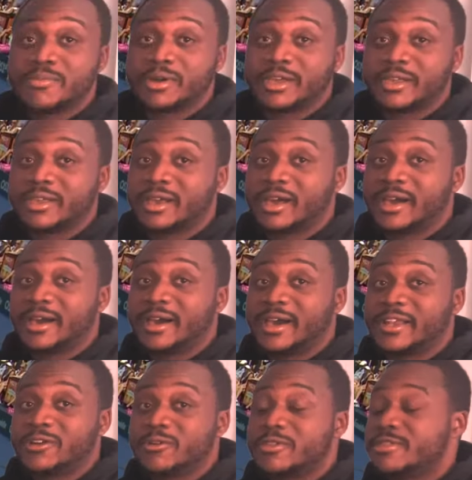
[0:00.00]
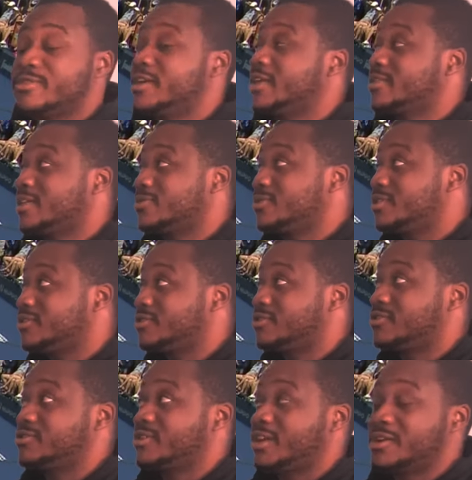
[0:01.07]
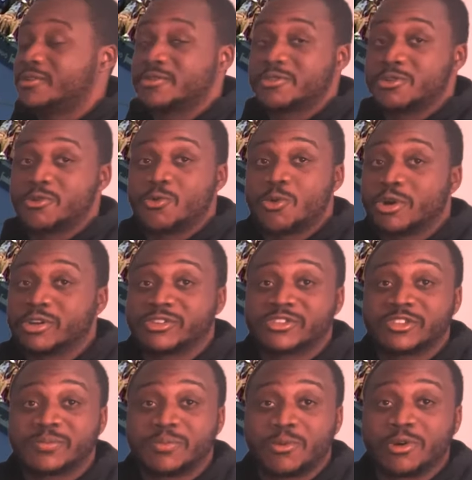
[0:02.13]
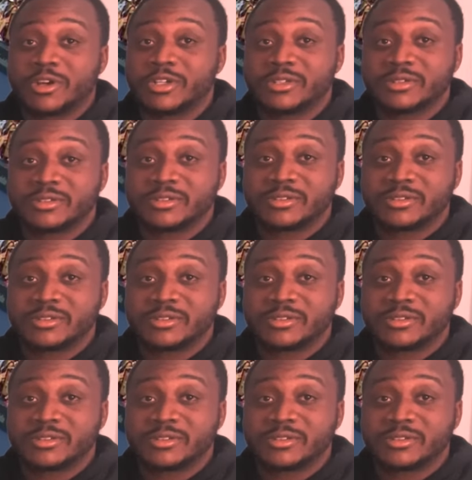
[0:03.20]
But I don't think that this is like the worst sport